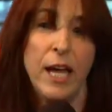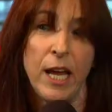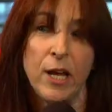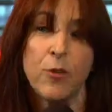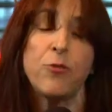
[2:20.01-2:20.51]

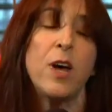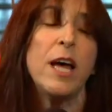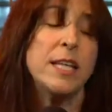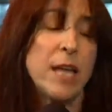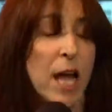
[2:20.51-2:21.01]

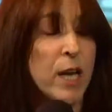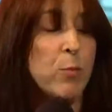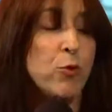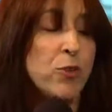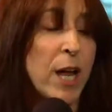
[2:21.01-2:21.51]
if Daddy
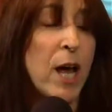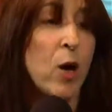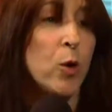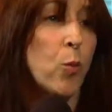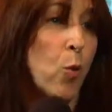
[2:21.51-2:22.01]
moved
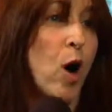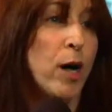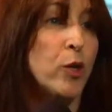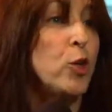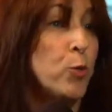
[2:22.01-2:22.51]
out
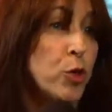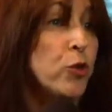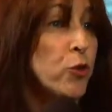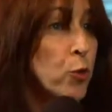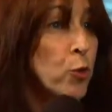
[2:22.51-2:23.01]
while you were at
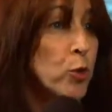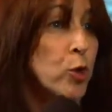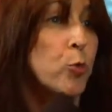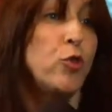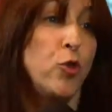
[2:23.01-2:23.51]
school,
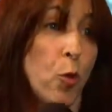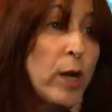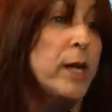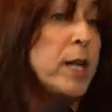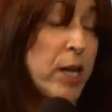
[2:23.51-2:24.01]
or would you
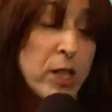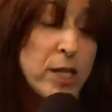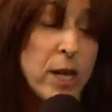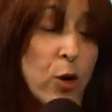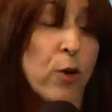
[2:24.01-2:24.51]
want to take the
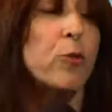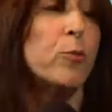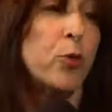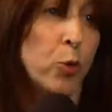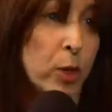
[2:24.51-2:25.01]
day off from
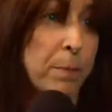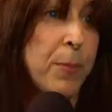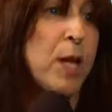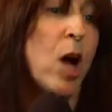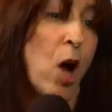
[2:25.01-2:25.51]
school and
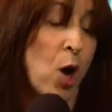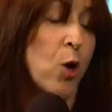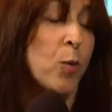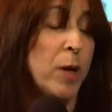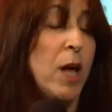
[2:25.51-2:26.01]
be
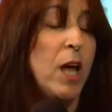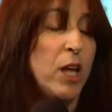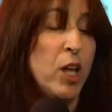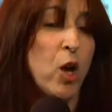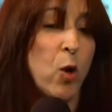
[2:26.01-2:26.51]
home?
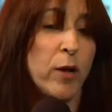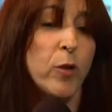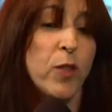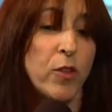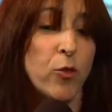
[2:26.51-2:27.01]
I
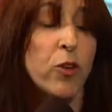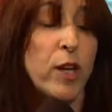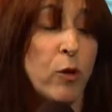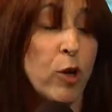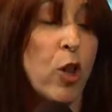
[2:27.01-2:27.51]
don't think there's
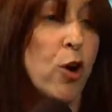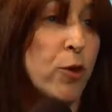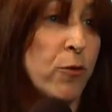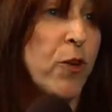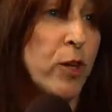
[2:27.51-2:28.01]
any real
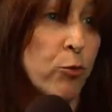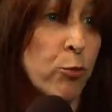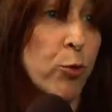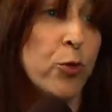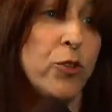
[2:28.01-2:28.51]
hard and fast
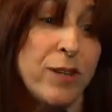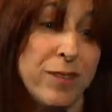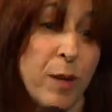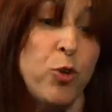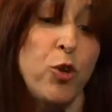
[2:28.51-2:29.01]
rules
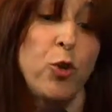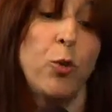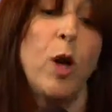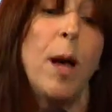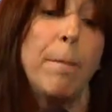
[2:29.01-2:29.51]
except
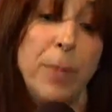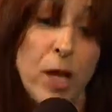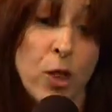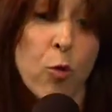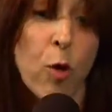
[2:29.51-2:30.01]
to
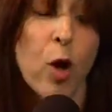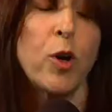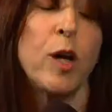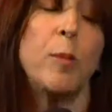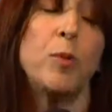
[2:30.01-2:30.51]
be the
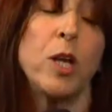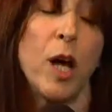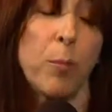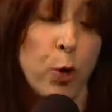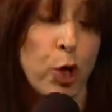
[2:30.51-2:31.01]
grown-up, to
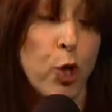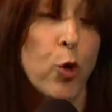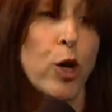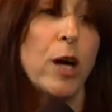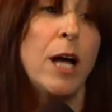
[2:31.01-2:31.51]
not put
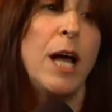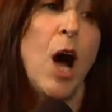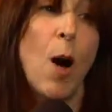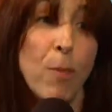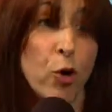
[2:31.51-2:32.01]
your
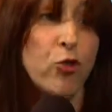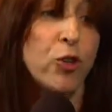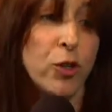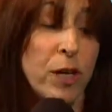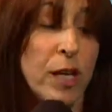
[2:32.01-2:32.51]

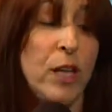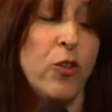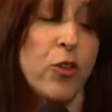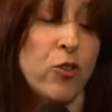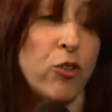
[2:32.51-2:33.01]
emotional
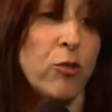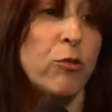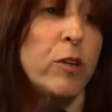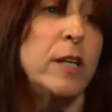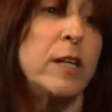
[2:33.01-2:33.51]
needs on the
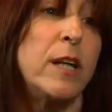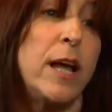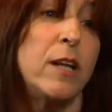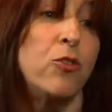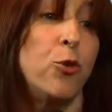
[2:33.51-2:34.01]
children,
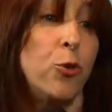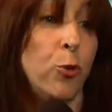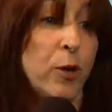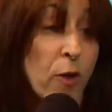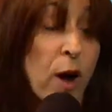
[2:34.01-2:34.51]
and
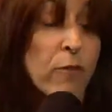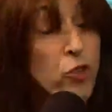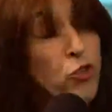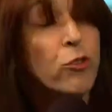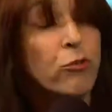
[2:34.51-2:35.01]
to involve
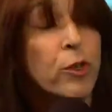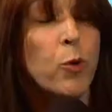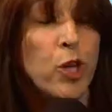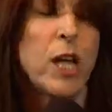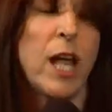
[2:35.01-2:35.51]
the children
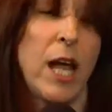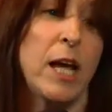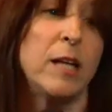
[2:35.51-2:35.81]
when you can.